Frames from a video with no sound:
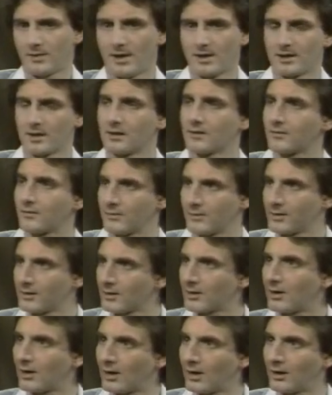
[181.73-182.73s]
fighting for the
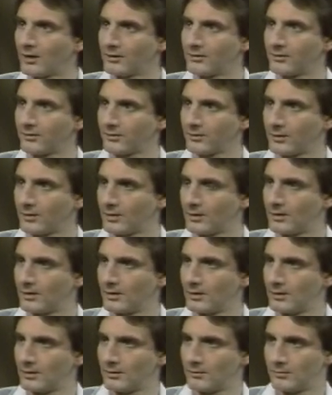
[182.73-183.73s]
cause,
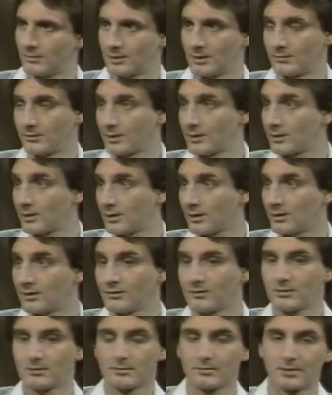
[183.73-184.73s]
whatever
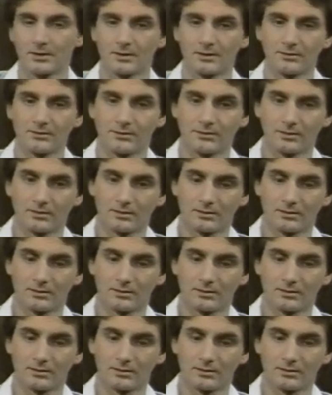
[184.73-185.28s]
cause it was.